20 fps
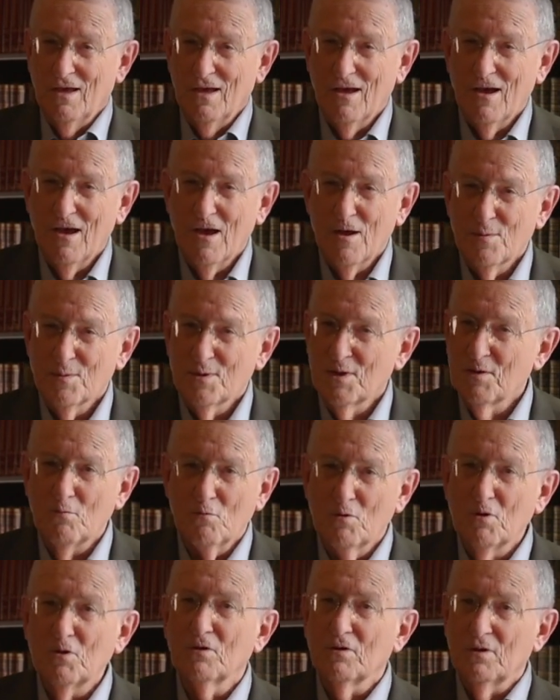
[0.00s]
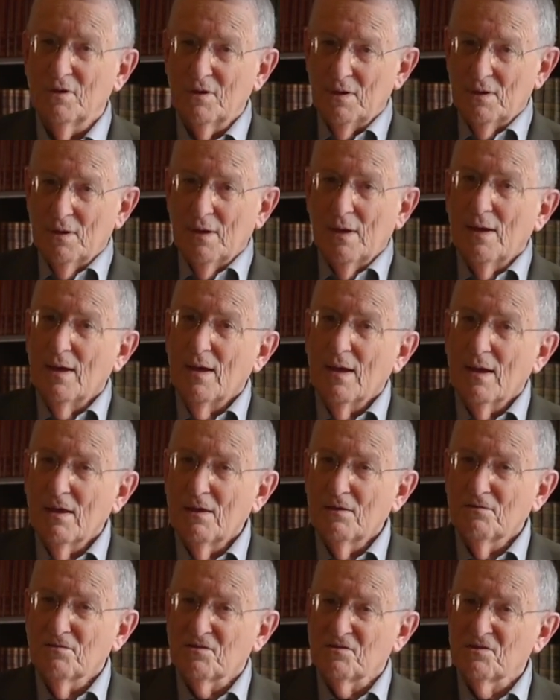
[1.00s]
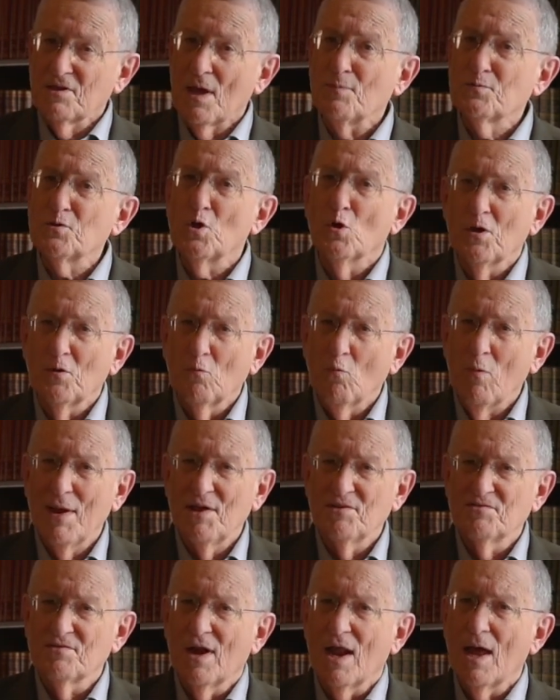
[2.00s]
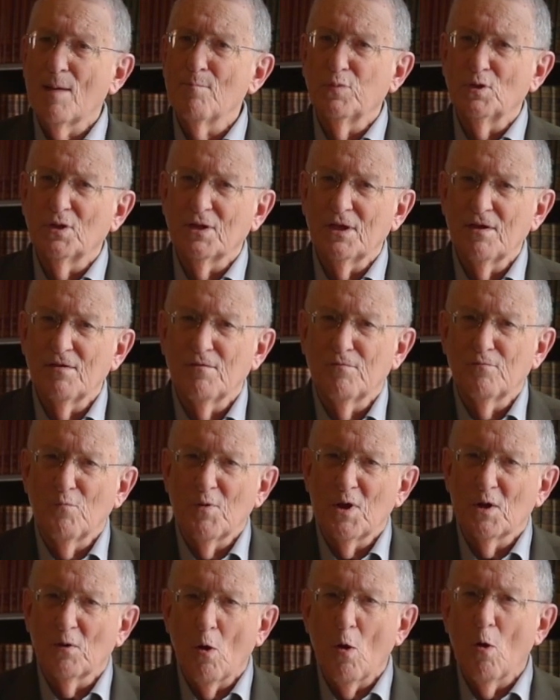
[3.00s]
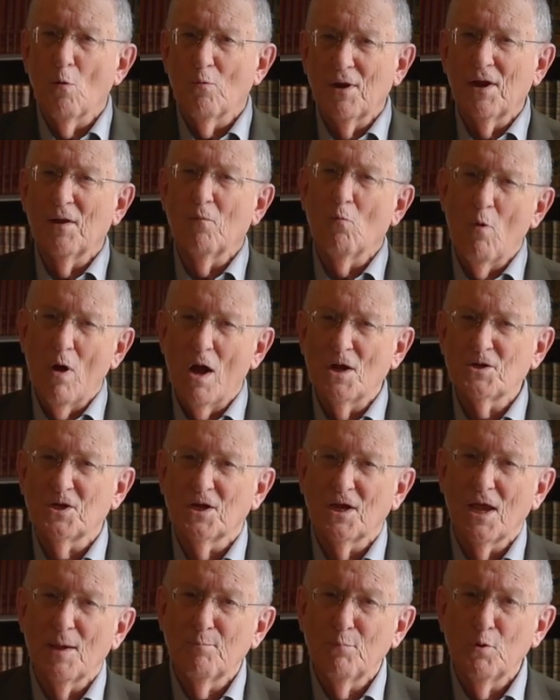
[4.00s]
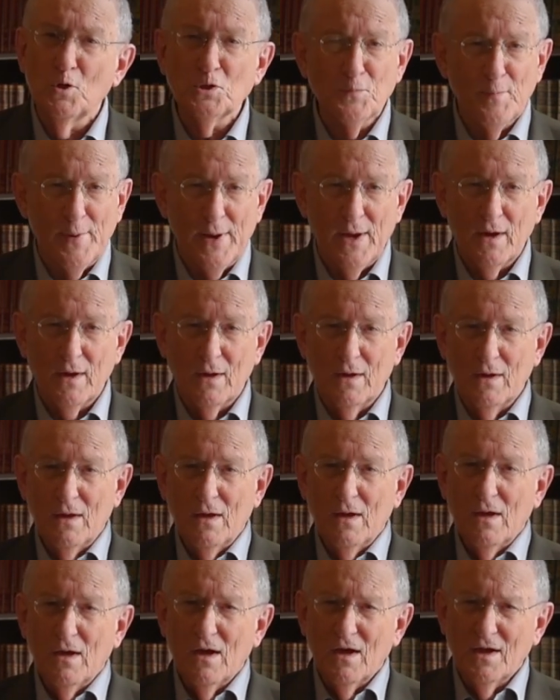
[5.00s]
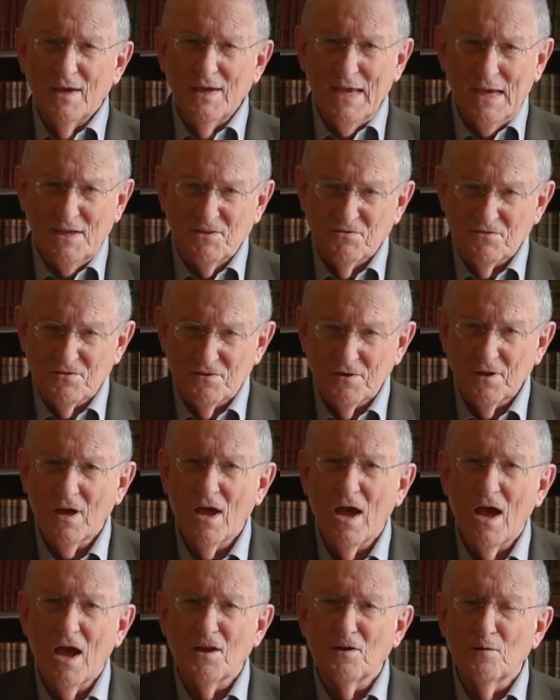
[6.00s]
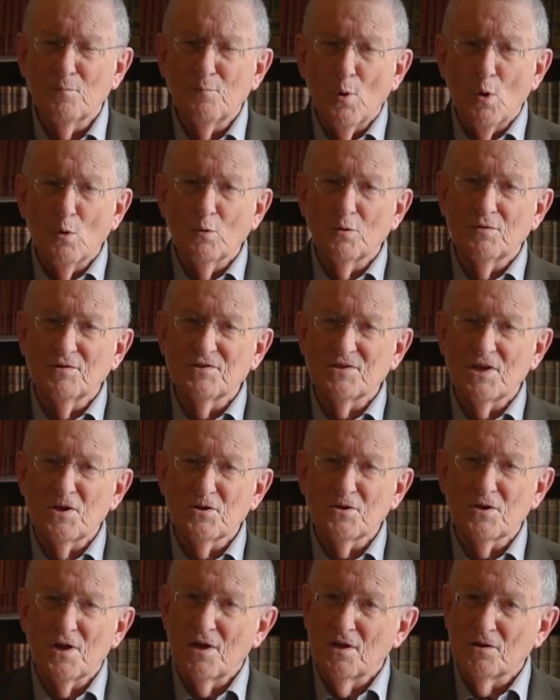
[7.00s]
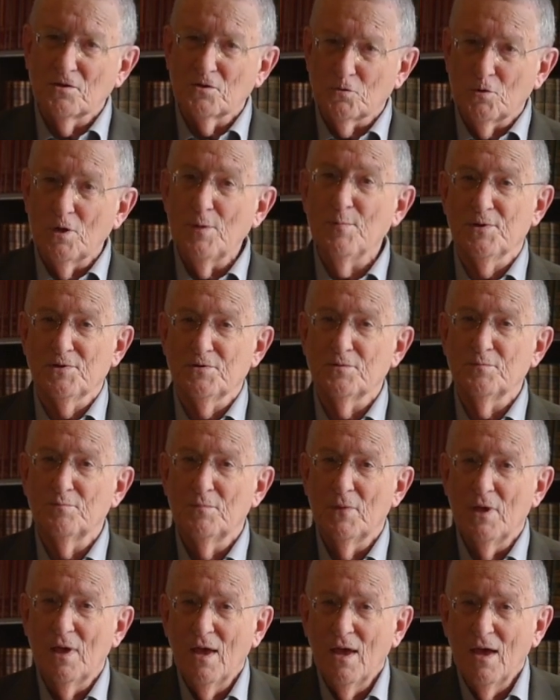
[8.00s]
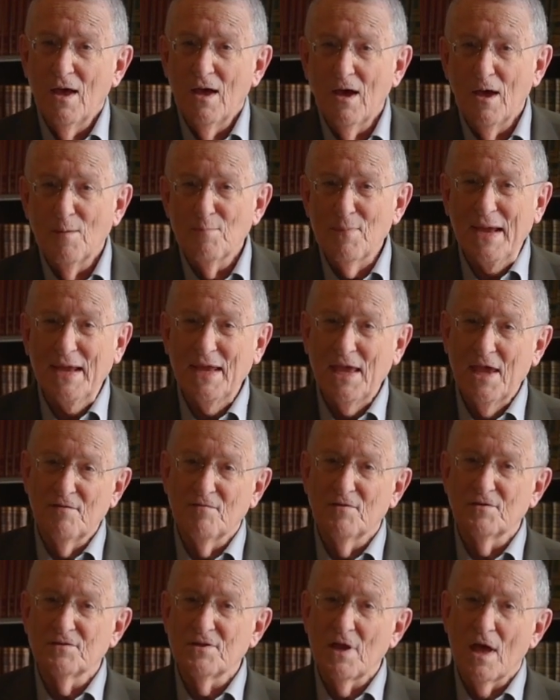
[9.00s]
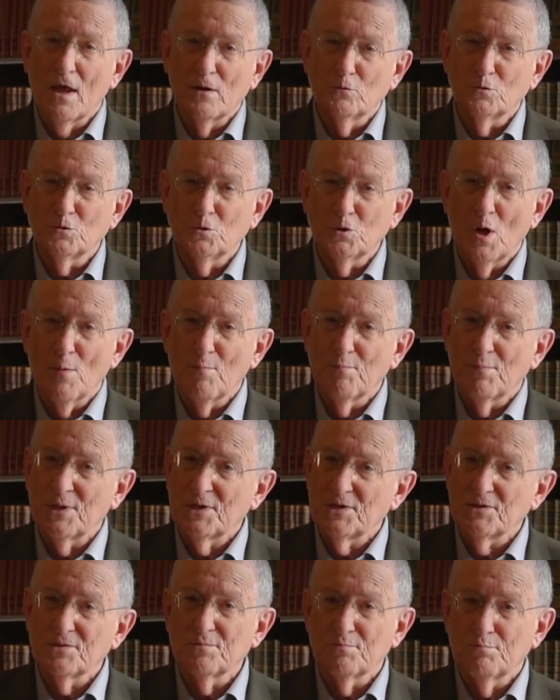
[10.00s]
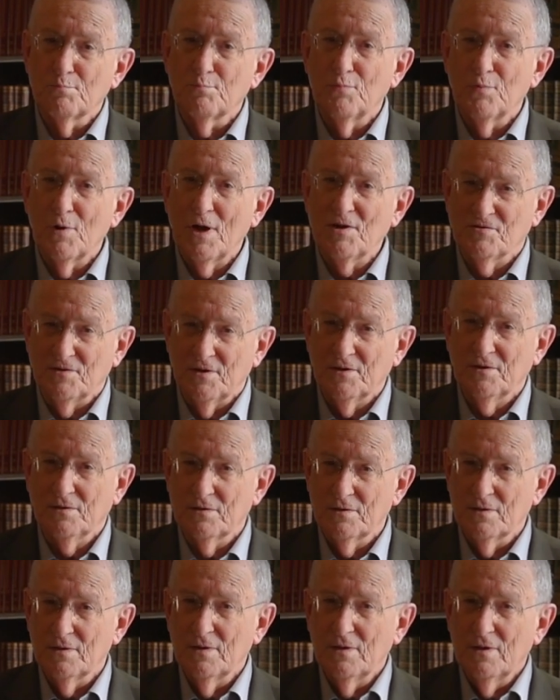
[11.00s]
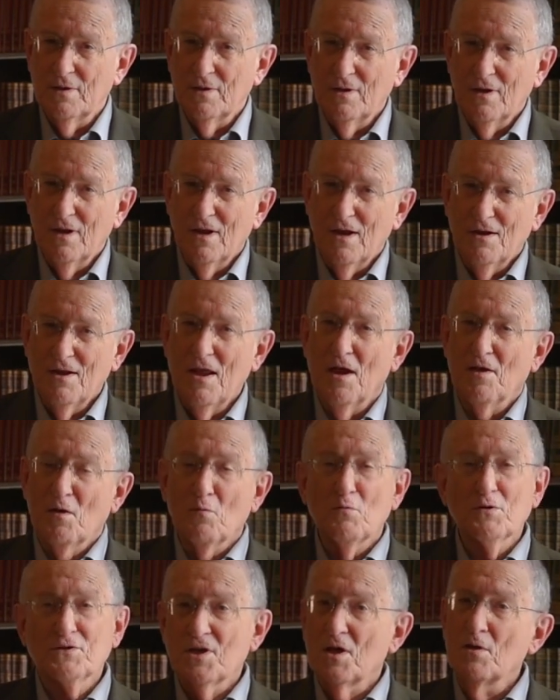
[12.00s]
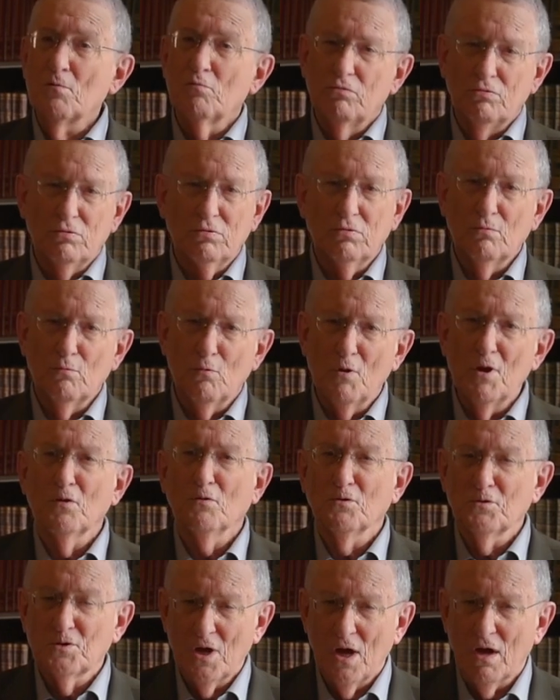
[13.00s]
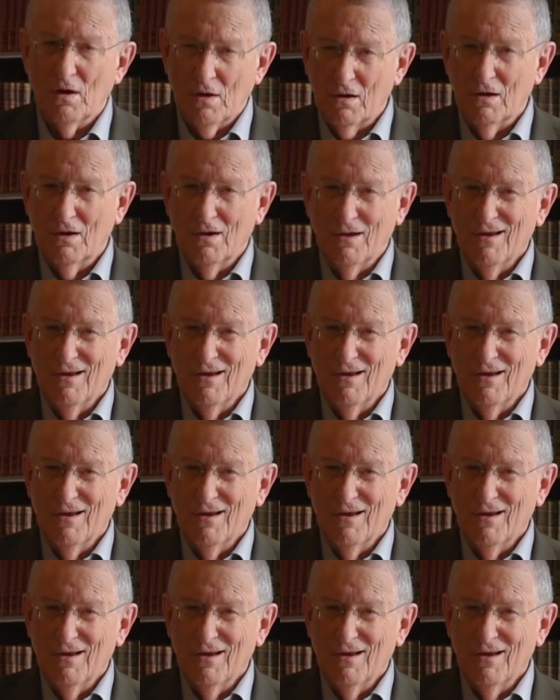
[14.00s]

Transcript: Uh, it really is exceptional in ways that I believe we are already watching a pushback against the kind of polarization and extremism um, that gave us Donald Trump as president. Now, it was a real shock.